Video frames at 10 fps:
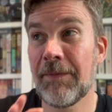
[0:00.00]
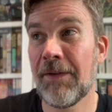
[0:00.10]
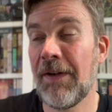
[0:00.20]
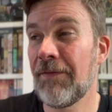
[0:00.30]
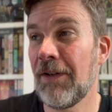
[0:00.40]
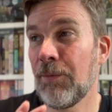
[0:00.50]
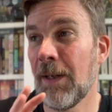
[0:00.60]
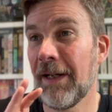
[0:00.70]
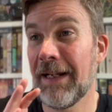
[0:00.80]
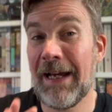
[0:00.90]
50s
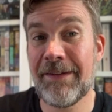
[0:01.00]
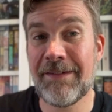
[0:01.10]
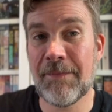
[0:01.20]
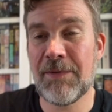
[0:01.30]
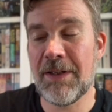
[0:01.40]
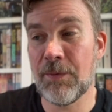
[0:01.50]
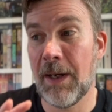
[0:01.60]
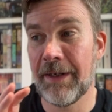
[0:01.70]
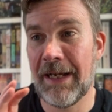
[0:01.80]
one and the 70s one,